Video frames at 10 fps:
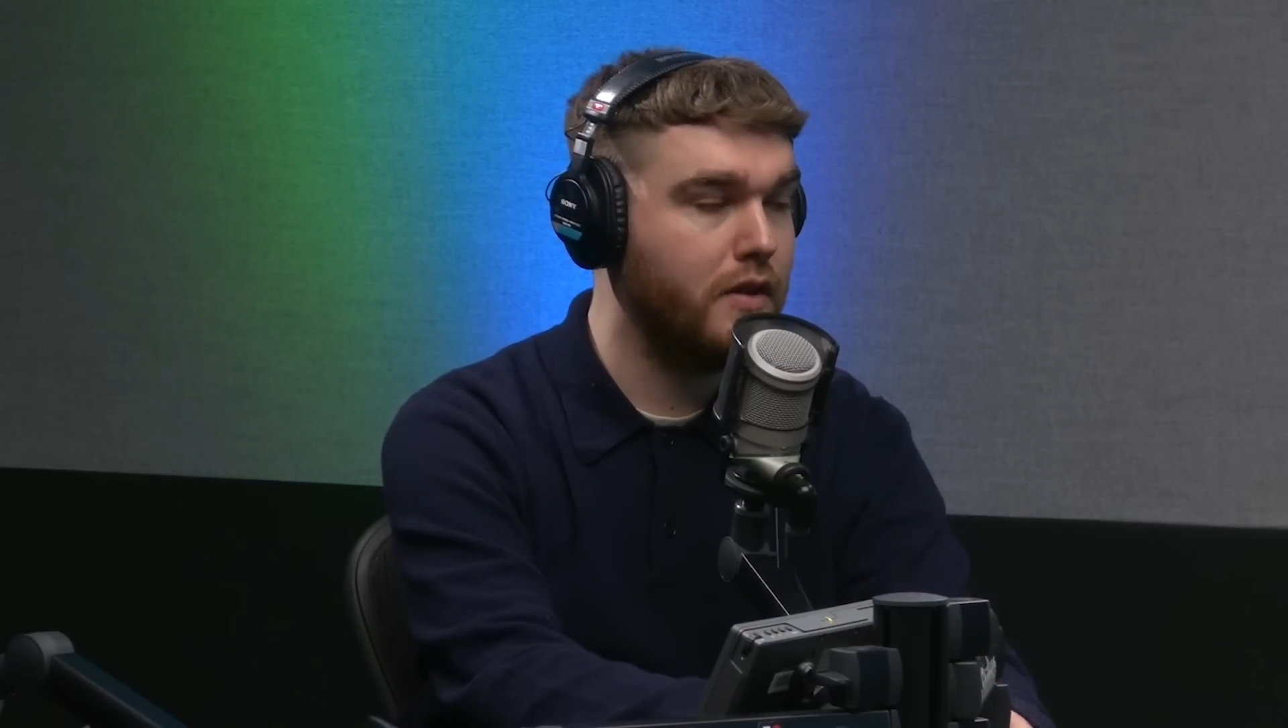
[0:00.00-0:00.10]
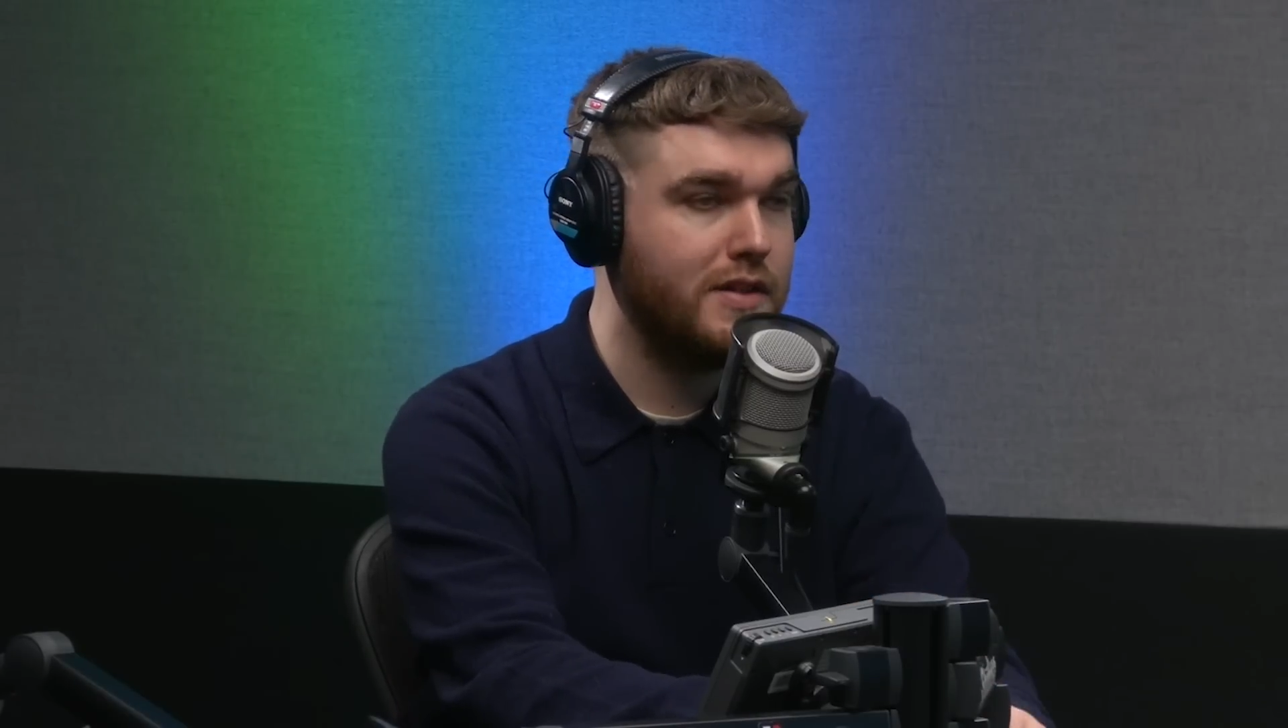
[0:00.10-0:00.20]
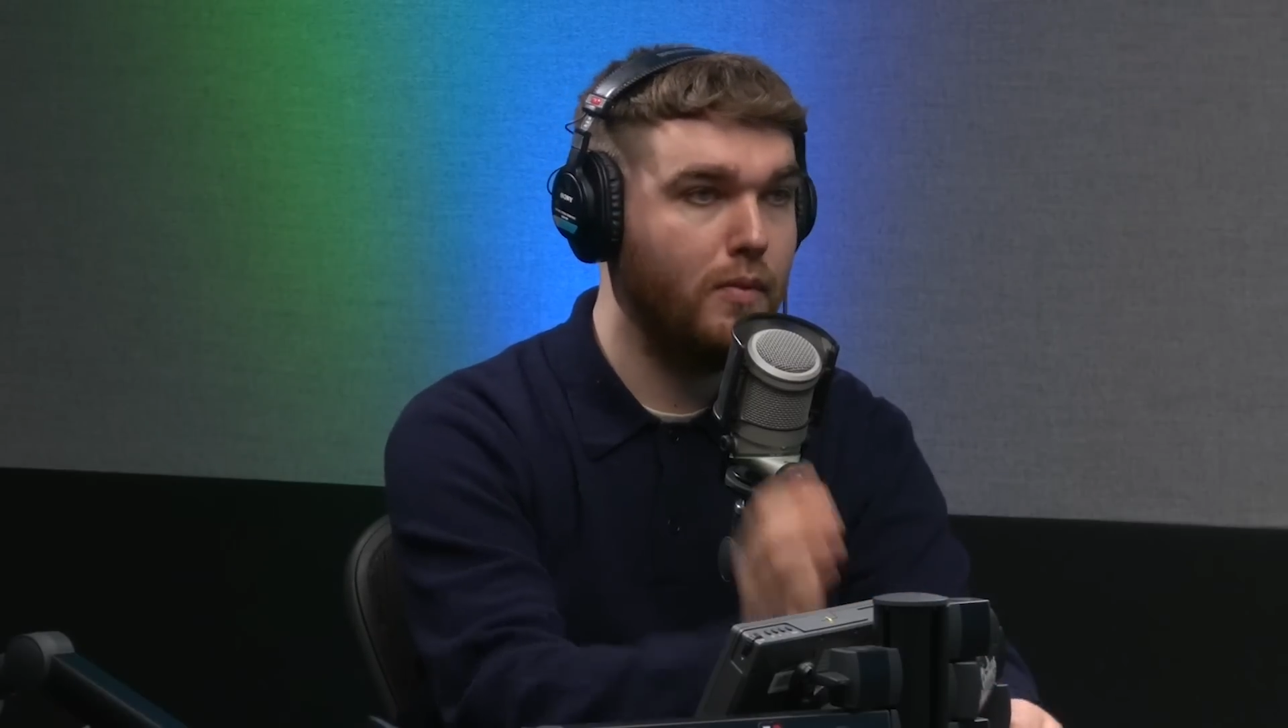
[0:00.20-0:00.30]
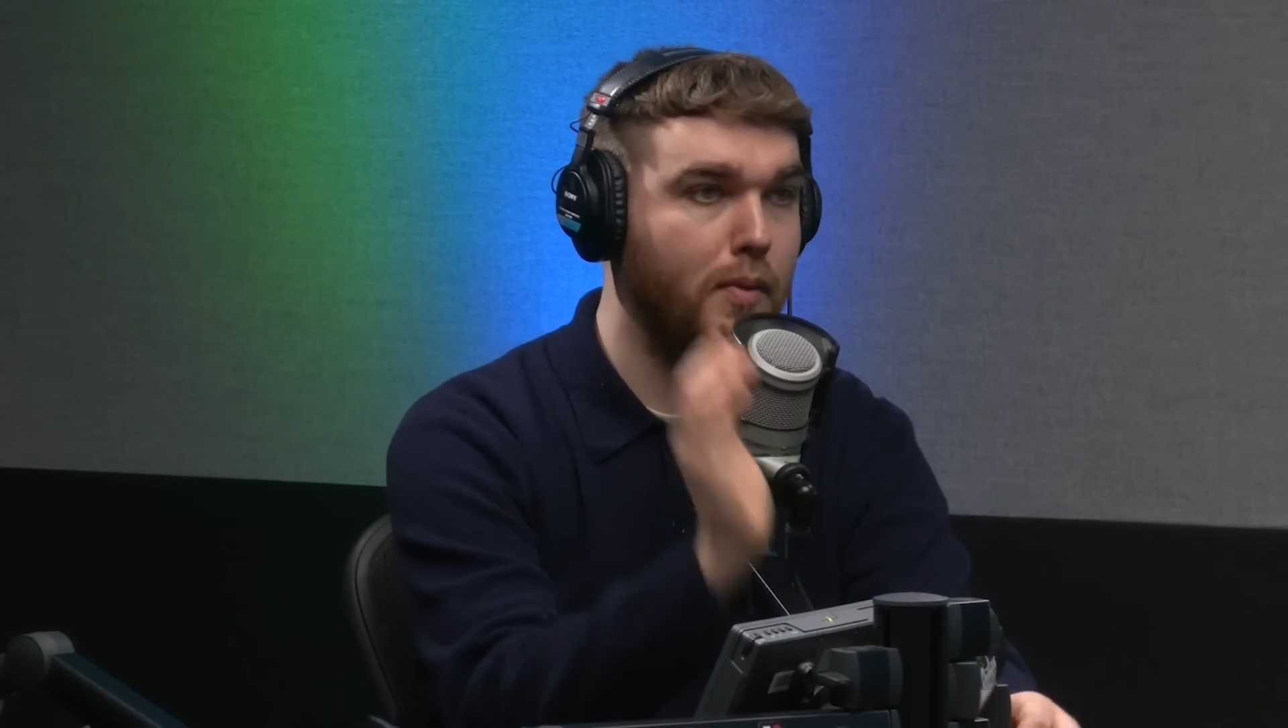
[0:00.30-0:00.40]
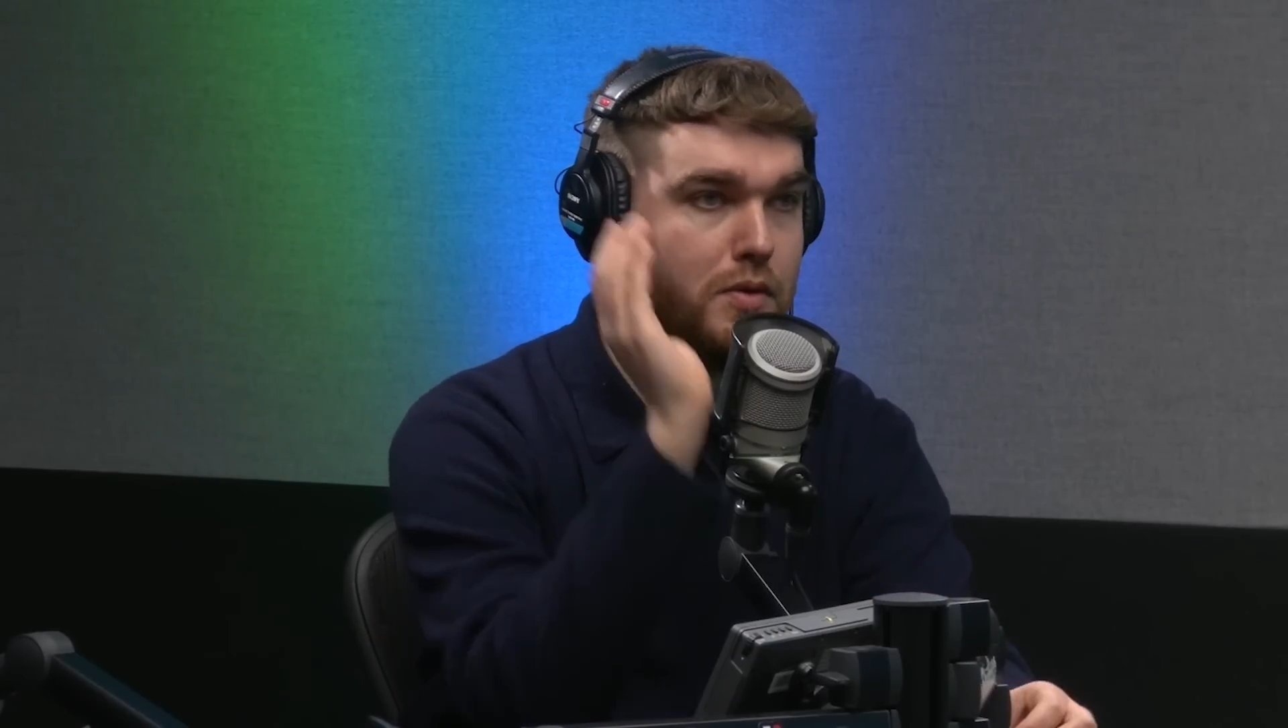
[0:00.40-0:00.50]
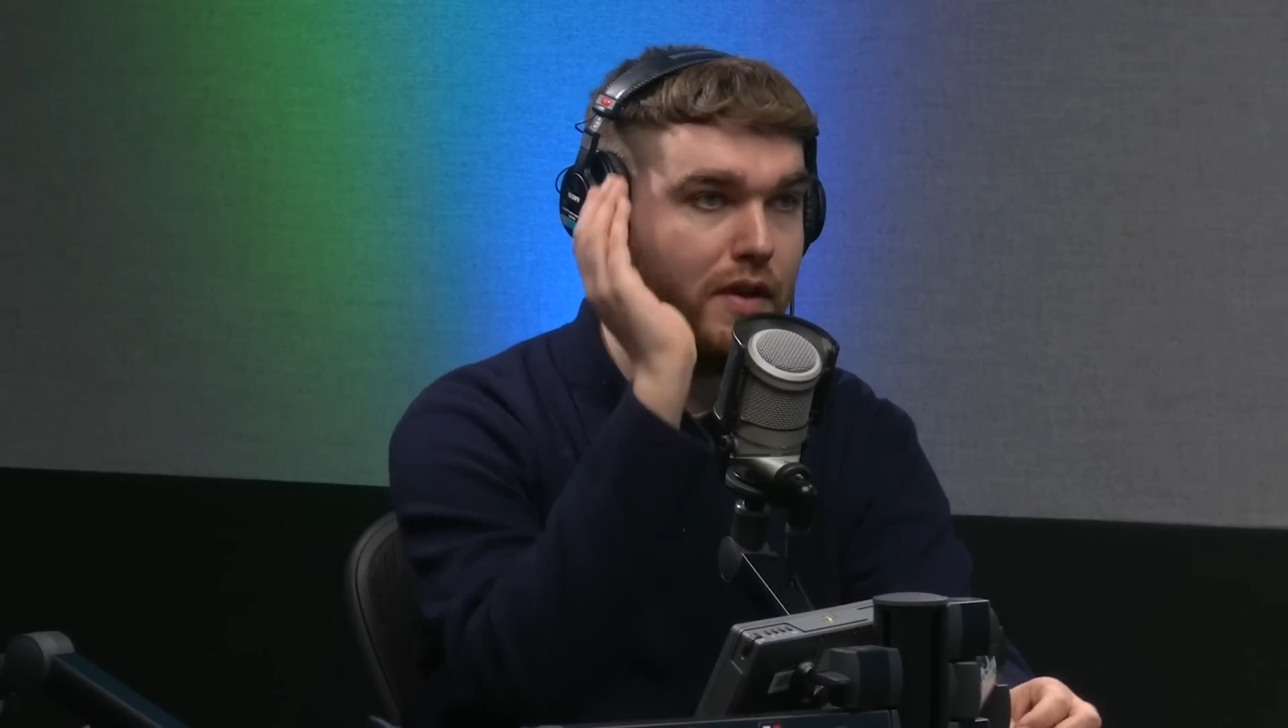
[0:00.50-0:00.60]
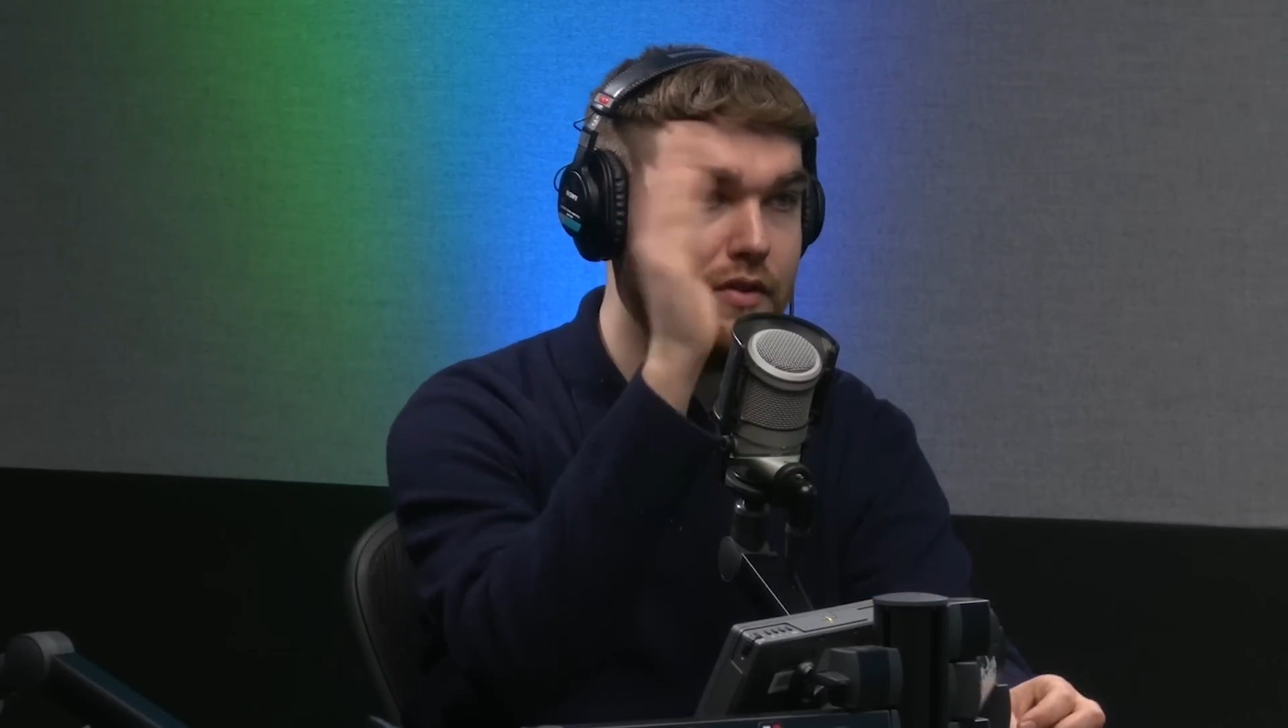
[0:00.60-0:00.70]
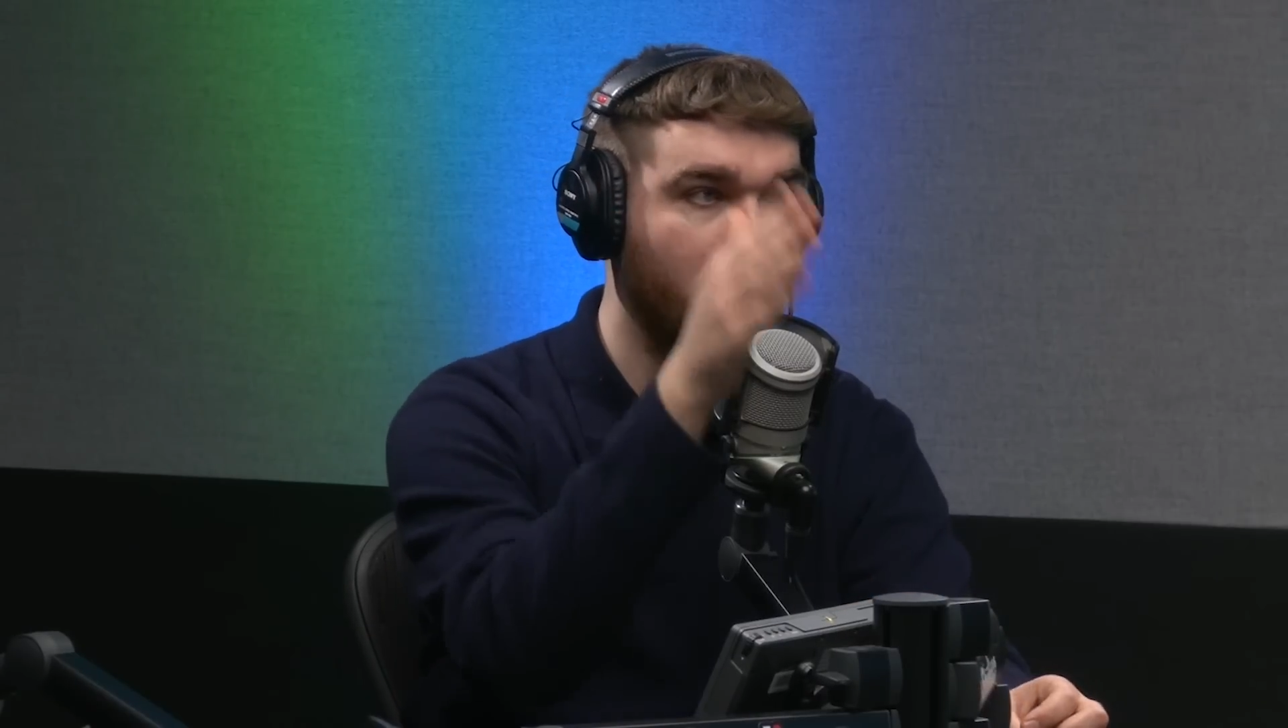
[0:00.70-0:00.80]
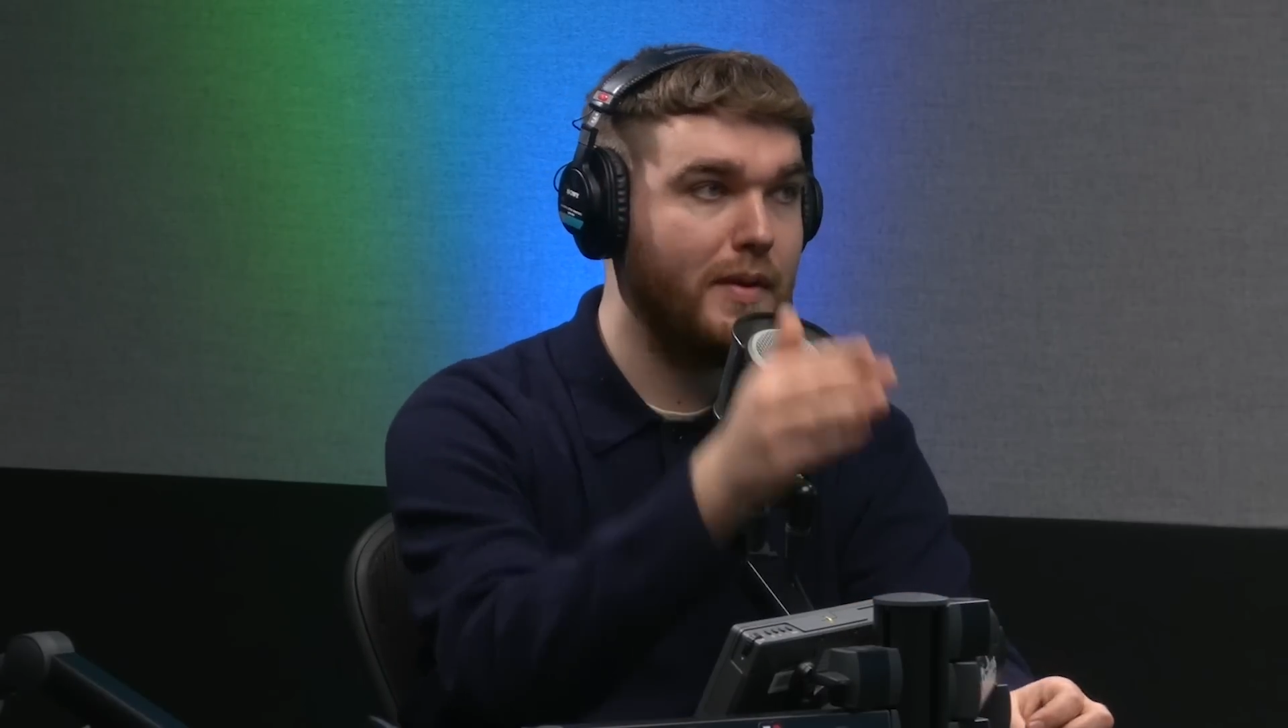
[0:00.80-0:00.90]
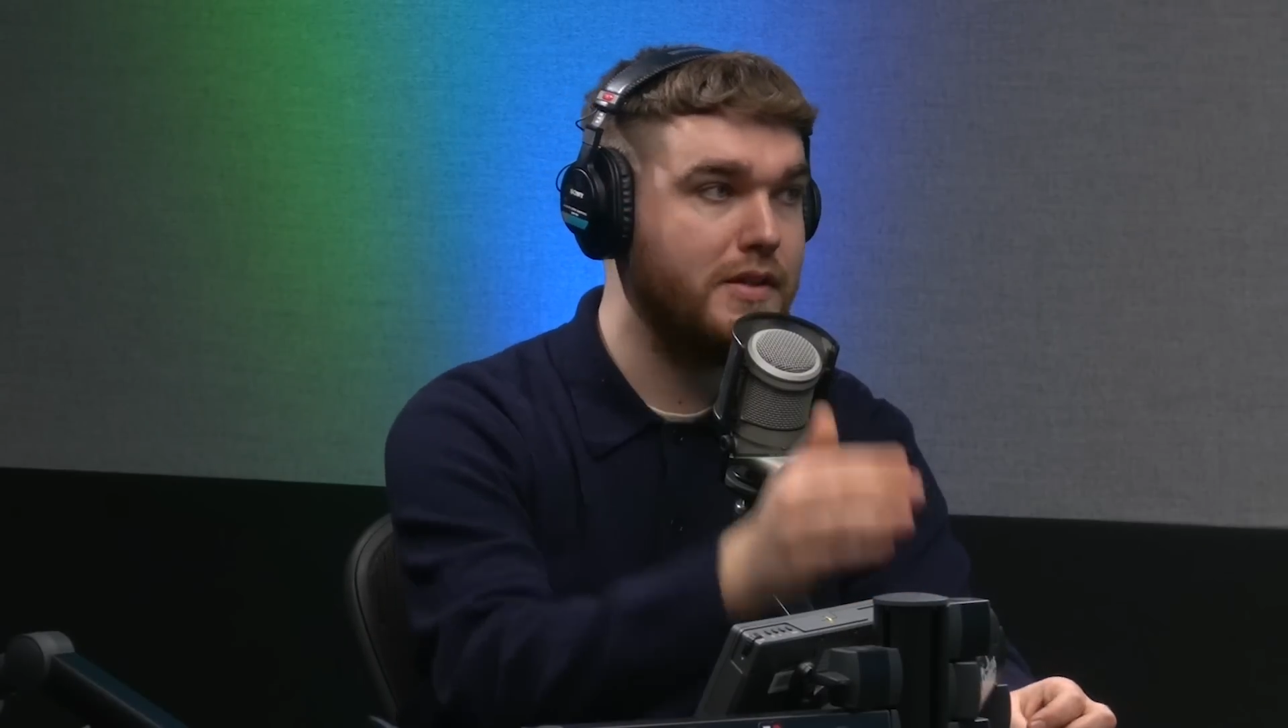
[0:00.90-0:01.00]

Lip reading: those little balls over the top.